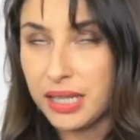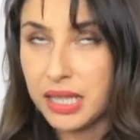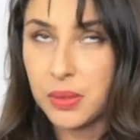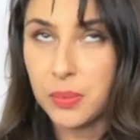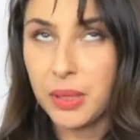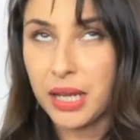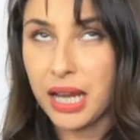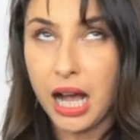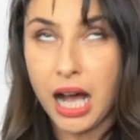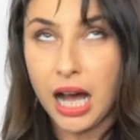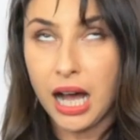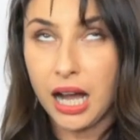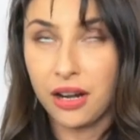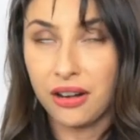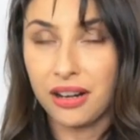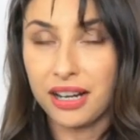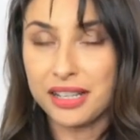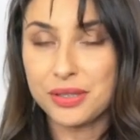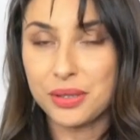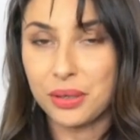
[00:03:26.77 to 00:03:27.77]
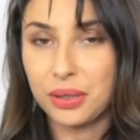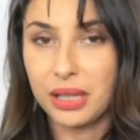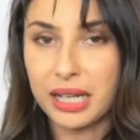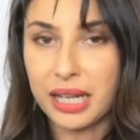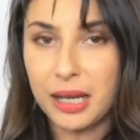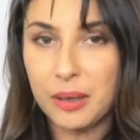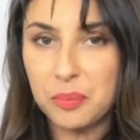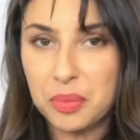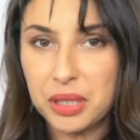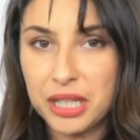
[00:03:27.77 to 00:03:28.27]
since we are a solar
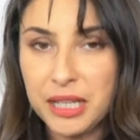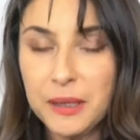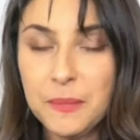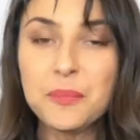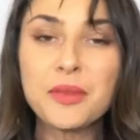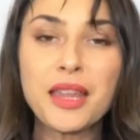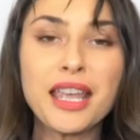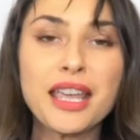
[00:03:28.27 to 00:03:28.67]
company,